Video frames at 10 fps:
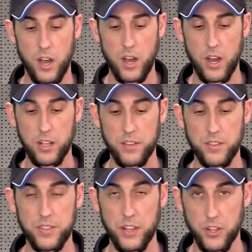uh,
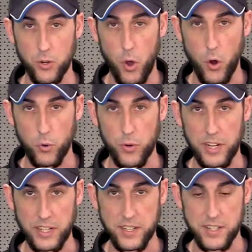the little
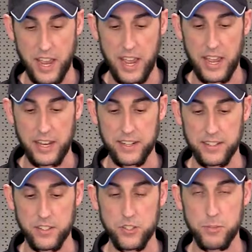O-rings
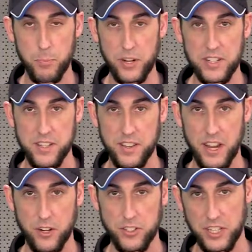and springs in
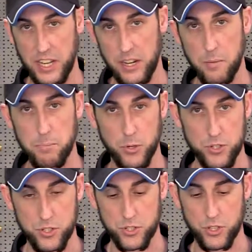there to get
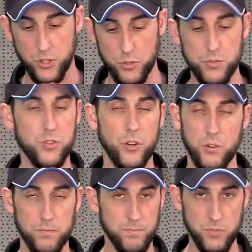pushed askew.
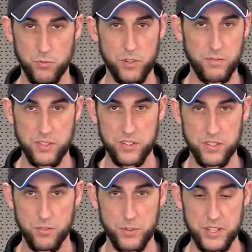So
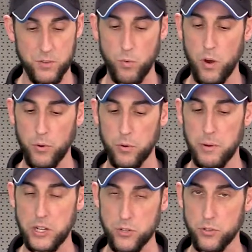revisits the reason why we wanna
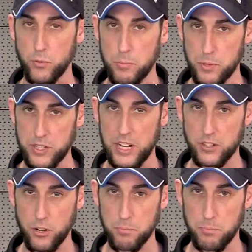make sure that we
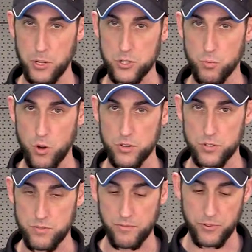protect our pressure
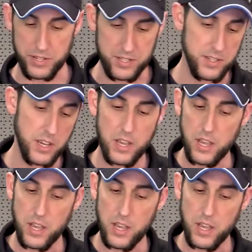washers from freeze.